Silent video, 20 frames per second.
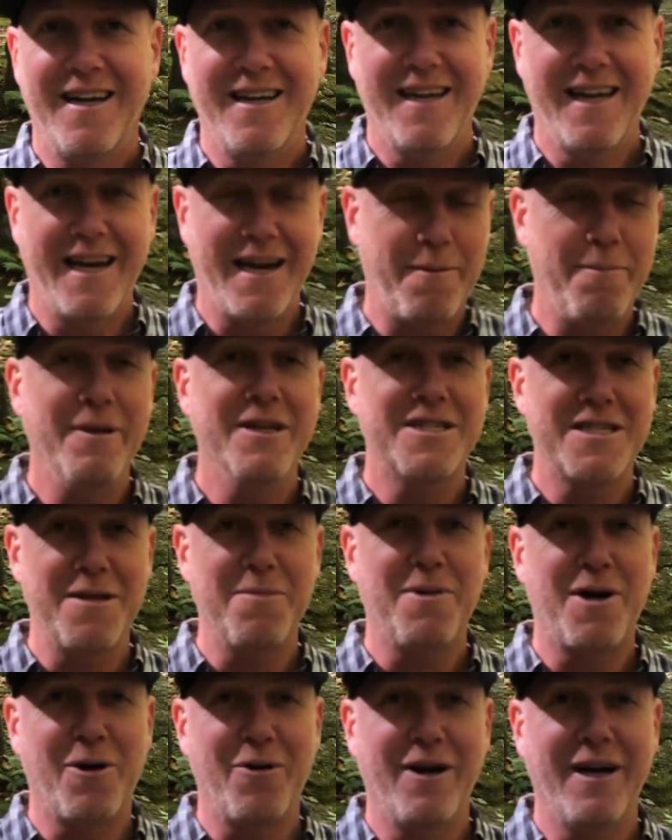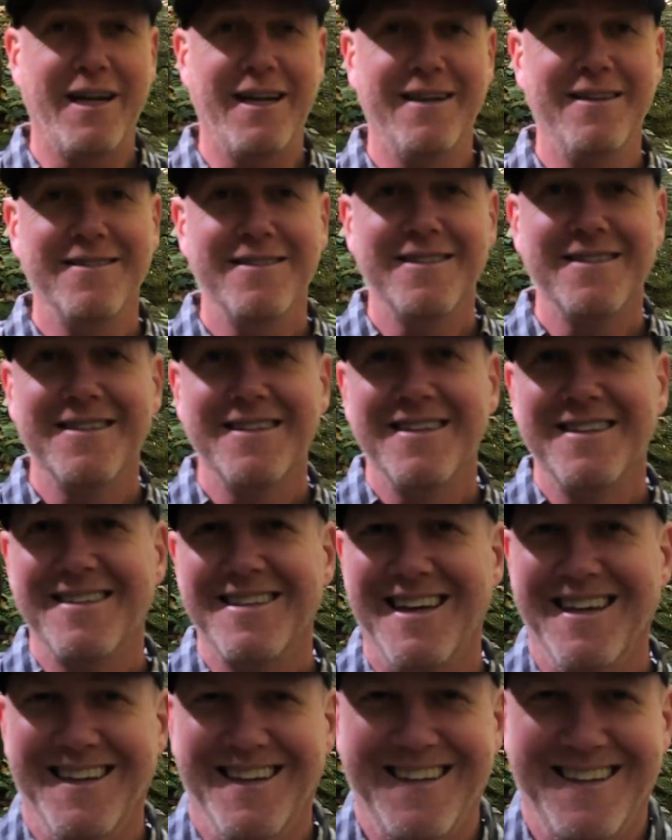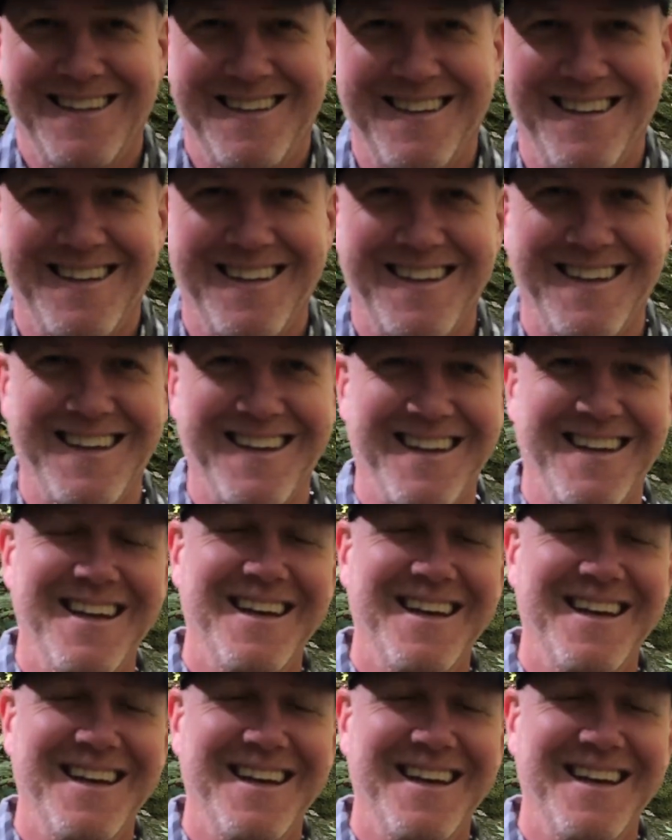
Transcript: and I miss them already.